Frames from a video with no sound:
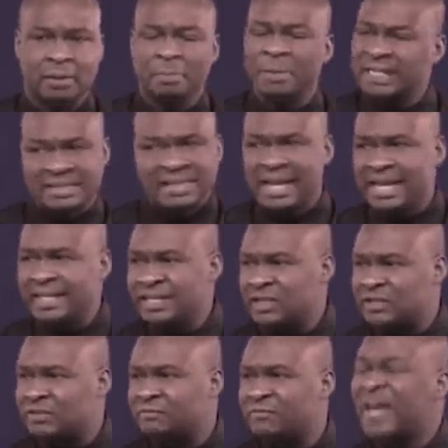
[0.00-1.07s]
Please learn
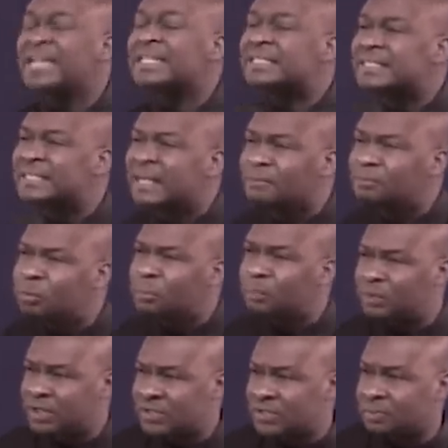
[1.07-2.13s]
this very simple
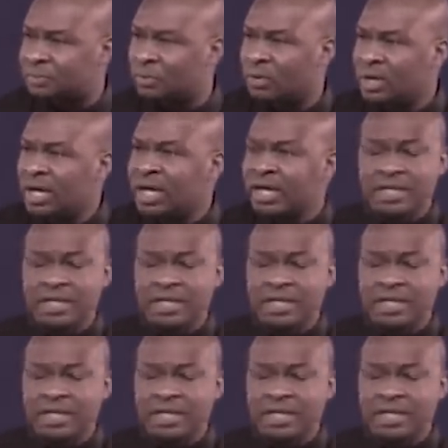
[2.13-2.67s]
principle.